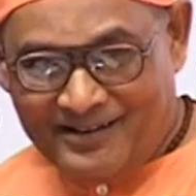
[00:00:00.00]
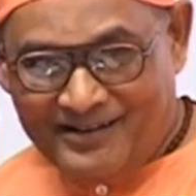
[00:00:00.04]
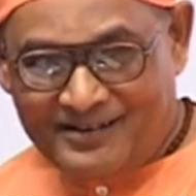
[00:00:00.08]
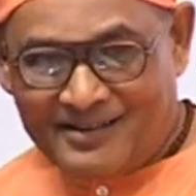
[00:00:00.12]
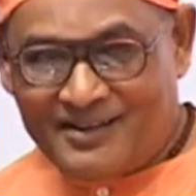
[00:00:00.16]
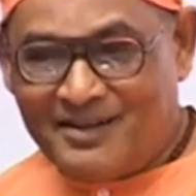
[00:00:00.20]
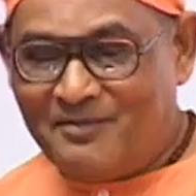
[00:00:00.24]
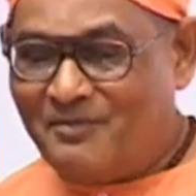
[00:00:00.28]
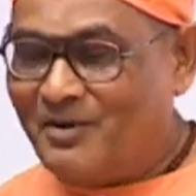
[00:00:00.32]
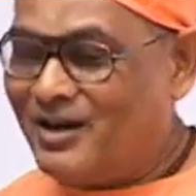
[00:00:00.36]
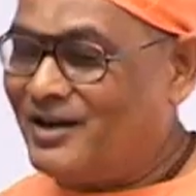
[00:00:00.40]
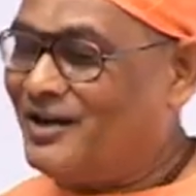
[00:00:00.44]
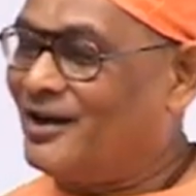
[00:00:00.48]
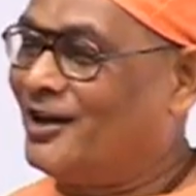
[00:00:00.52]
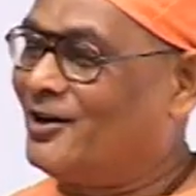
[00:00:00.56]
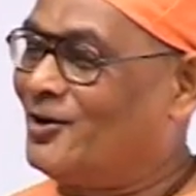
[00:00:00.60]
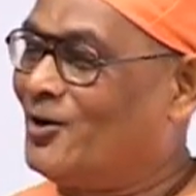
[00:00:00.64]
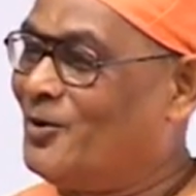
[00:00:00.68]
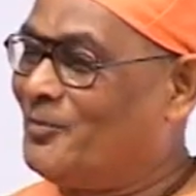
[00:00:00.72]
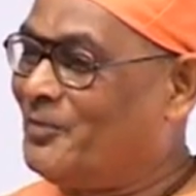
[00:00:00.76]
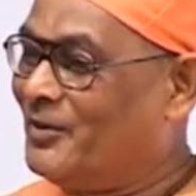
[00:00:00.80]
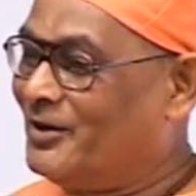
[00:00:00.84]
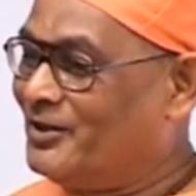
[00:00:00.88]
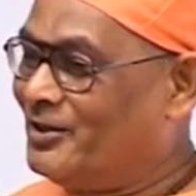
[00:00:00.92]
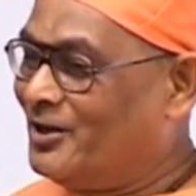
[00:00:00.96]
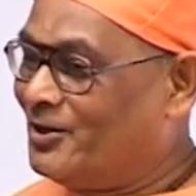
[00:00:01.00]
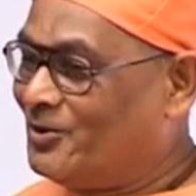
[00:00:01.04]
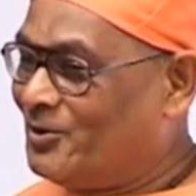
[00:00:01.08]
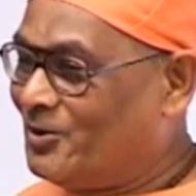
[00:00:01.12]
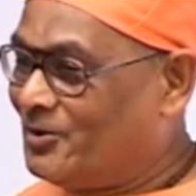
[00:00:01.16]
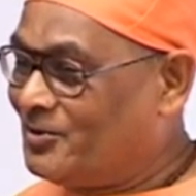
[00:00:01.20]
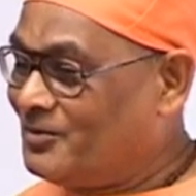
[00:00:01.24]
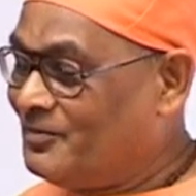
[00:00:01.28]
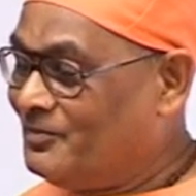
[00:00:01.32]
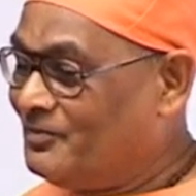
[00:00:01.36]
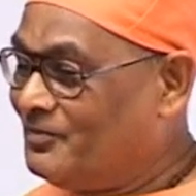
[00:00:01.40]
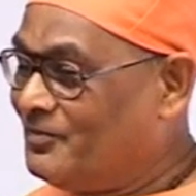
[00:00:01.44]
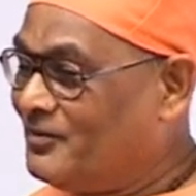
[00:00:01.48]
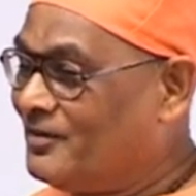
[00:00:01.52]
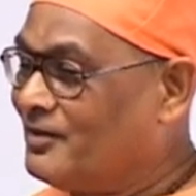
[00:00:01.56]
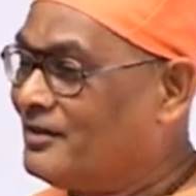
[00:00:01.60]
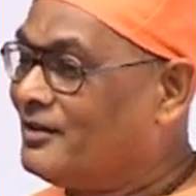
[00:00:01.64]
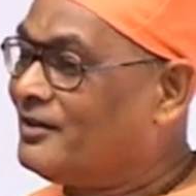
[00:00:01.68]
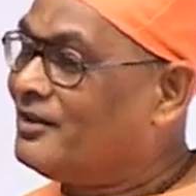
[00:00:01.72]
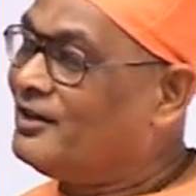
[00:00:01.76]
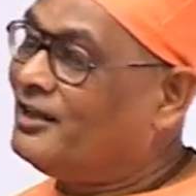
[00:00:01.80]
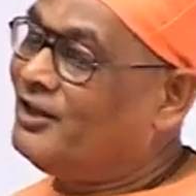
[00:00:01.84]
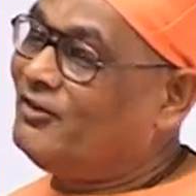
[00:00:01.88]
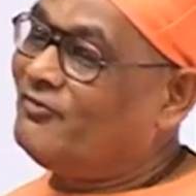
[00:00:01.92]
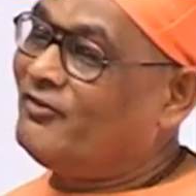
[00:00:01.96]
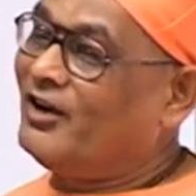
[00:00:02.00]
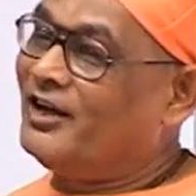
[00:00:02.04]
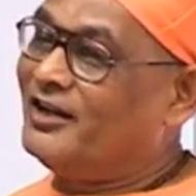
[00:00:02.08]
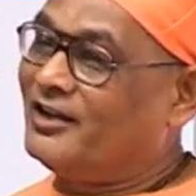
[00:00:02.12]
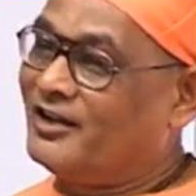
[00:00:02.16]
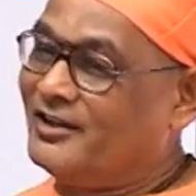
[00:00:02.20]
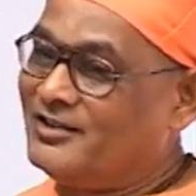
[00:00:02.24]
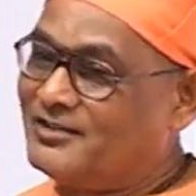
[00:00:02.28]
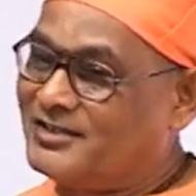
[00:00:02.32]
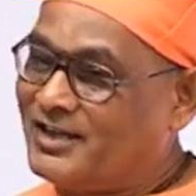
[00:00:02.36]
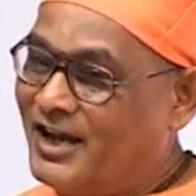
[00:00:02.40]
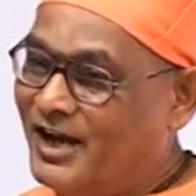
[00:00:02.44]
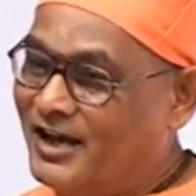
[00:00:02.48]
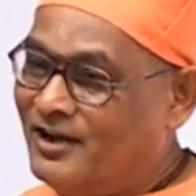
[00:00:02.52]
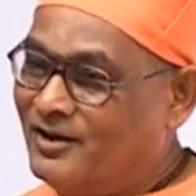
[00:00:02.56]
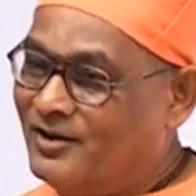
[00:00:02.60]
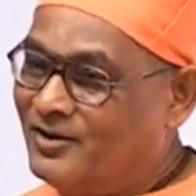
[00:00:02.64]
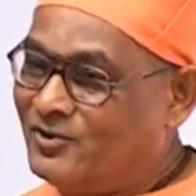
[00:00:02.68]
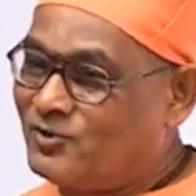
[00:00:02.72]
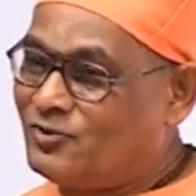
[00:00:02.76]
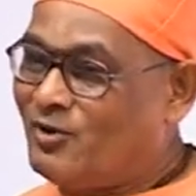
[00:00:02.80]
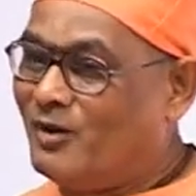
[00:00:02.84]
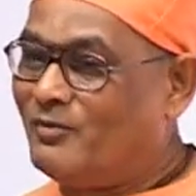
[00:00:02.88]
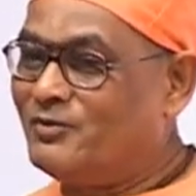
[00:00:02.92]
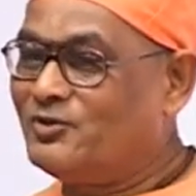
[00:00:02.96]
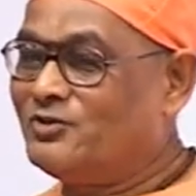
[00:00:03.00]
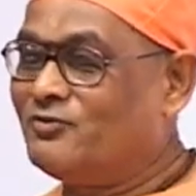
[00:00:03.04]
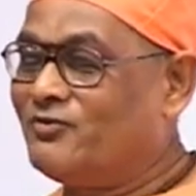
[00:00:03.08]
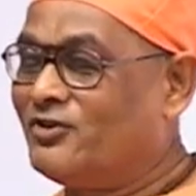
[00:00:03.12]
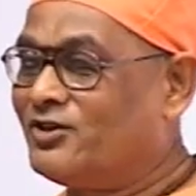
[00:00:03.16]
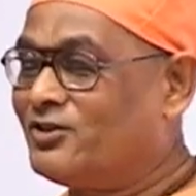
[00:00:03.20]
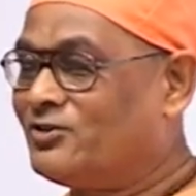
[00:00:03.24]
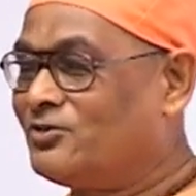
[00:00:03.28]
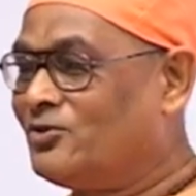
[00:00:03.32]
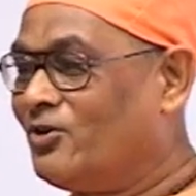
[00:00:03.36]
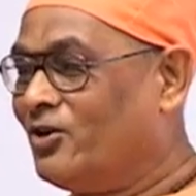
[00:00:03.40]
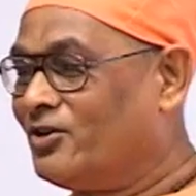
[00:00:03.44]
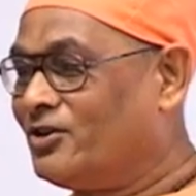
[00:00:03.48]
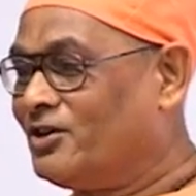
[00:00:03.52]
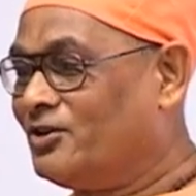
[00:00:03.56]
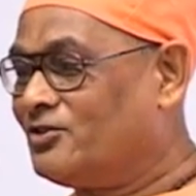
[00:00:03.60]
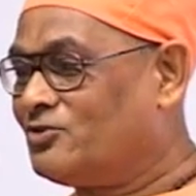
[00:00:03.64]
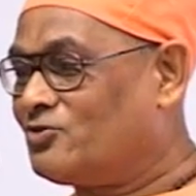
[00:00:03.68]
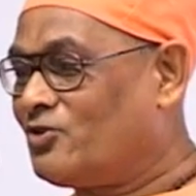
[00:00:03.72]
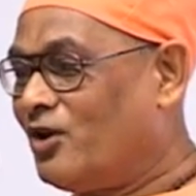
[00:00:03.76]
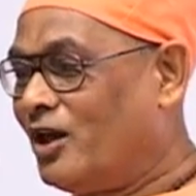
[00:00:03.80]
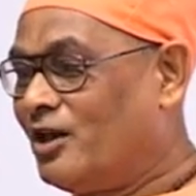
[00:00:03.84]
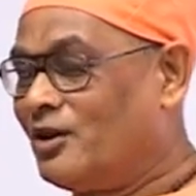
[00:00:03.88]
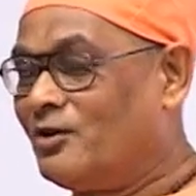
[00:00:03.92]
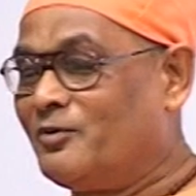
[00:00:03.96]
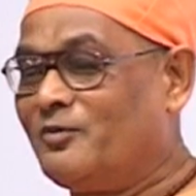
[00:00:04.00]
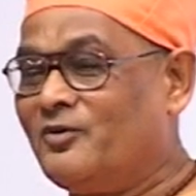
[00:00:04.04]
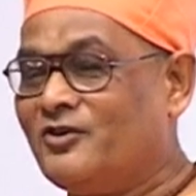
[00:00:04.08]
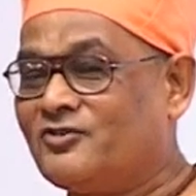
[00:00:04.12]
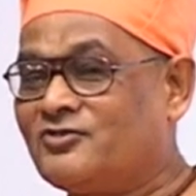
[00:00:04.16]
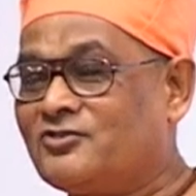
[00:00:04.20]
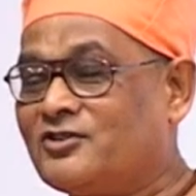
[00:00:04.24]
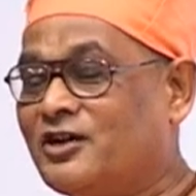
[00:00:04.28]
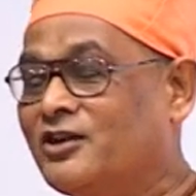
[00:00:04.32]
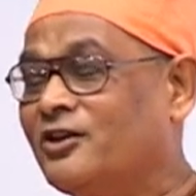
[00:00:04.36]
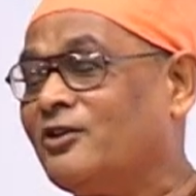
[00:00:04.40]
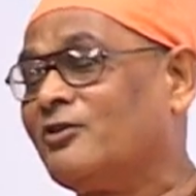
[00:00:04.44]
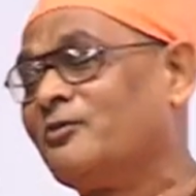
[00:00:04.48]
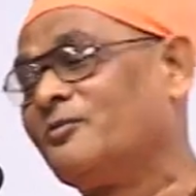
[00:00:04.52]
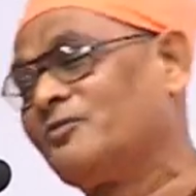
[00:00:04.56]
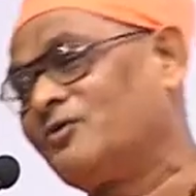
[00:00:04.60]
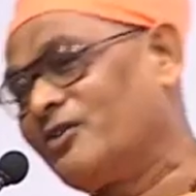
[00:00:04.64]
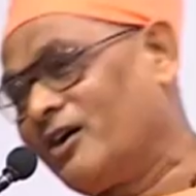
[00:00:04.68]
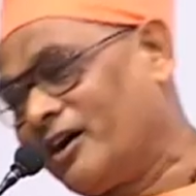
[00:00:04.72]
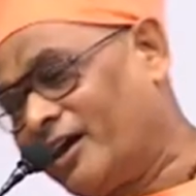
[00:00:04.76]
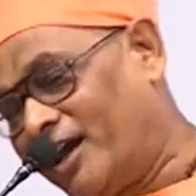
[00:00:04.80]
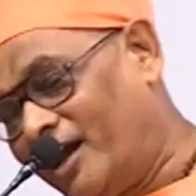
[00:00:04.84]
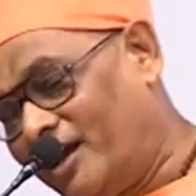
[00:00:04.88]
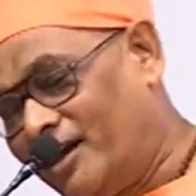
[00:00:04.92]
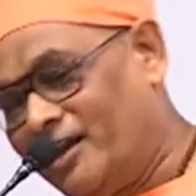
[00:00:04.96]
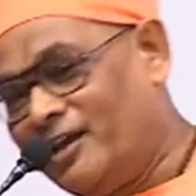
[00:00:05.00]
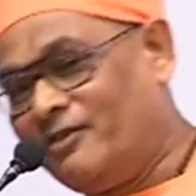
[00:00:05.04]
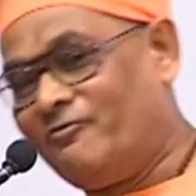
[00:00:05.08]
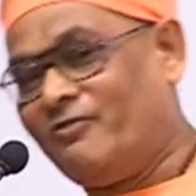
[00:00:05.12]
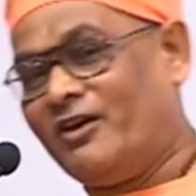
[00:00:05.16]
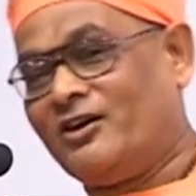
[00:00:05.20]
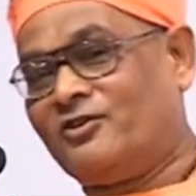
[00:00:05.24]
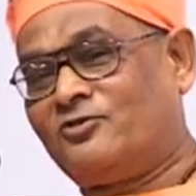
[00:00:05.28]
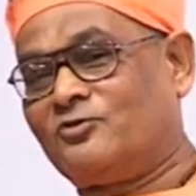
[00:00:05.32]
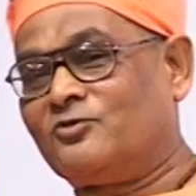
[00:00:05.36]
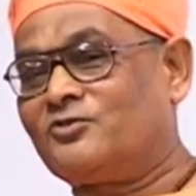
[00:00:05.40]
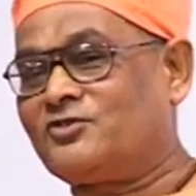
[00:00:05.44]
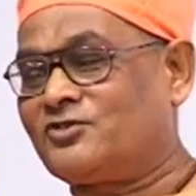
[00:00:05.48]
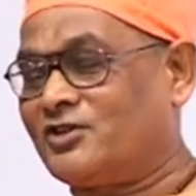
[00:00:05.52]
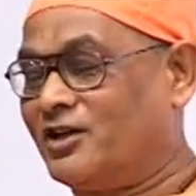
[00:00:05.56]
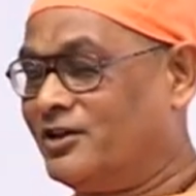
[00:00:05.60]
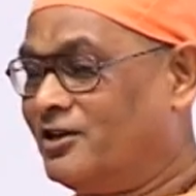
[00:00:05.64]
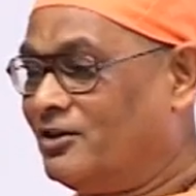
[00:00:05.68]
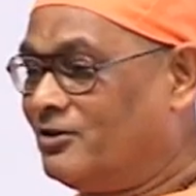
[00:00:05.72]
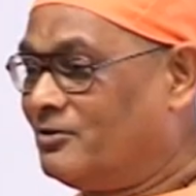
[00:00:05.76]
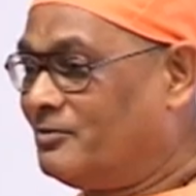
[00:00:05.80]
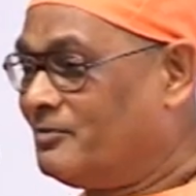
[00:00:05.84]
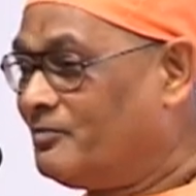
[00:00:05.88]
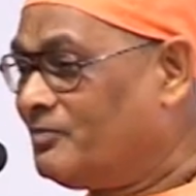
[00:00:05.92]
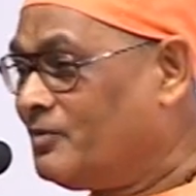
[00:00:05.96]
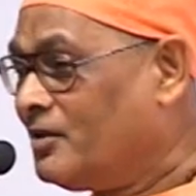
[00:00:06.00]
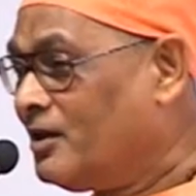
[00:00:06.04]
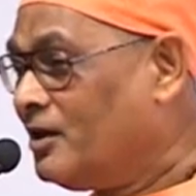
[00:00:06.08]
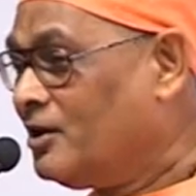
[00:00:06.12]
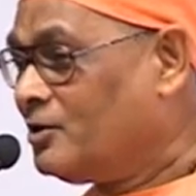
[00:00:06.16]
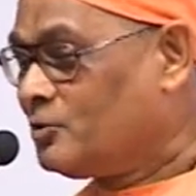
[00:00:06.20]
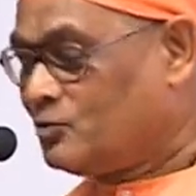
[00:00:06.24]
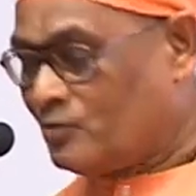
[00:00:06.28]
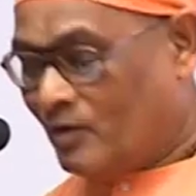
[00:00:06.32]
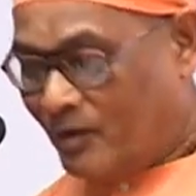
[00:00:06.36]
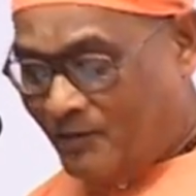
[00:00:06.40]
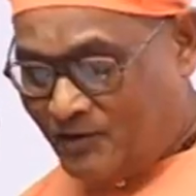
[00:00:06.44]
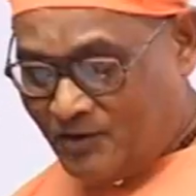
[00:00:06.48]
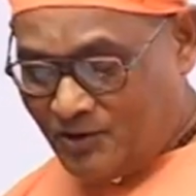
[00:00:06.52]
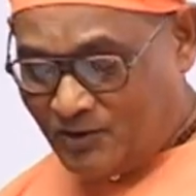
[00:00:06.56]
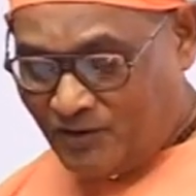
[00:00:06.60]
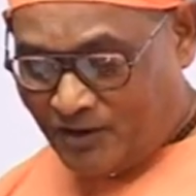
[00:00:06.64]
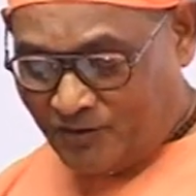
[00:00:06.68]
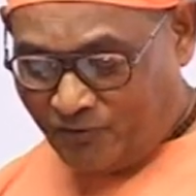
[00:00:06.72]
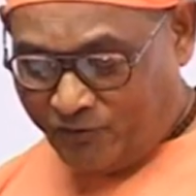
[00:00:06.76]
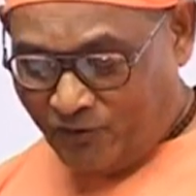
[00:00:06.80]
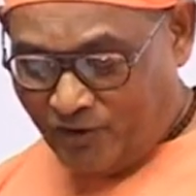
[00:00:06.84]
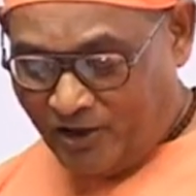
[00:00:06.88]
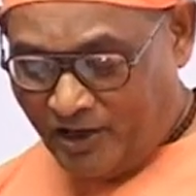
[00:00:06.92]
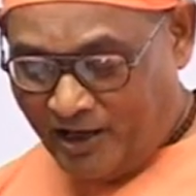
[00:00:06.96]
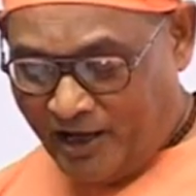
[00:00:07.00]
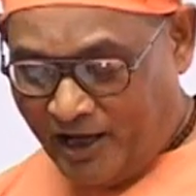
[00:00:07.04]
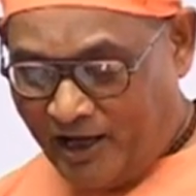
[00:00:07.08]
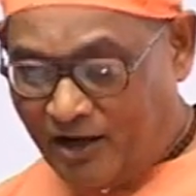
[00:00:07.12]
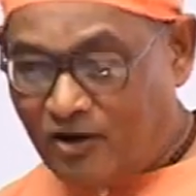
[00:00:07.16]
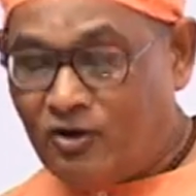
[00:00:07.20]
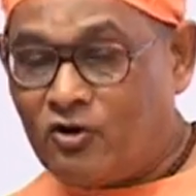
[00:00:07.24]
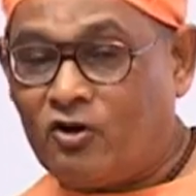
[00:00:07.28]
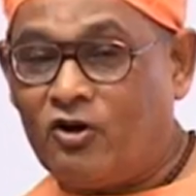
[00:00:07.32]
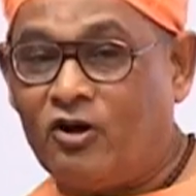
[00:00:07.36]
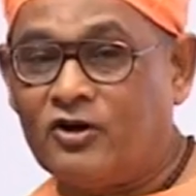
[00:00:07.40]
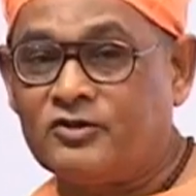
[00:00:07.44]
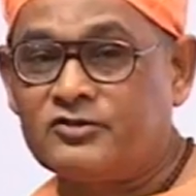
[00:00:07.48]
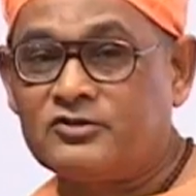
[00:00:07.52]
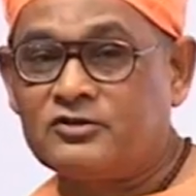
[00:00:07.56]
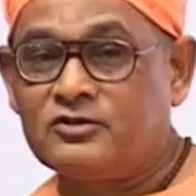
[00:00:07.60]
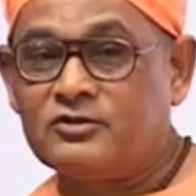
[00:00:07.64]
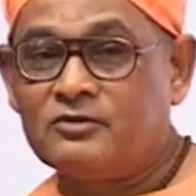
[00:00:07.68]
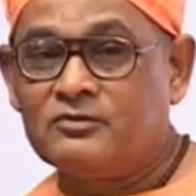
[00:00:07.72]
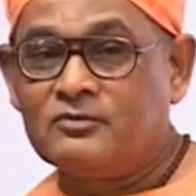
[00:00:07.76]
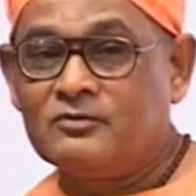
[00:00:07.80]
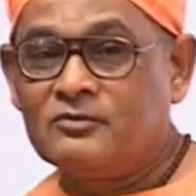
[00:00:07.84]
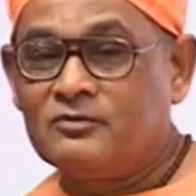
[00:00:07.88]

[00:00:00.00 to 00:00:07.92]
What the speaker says: The butler opened the door. He went inside. Swamiji was not in his drawing room, he was in study room. So again he went to his study room. Swamiji was fully engrossed.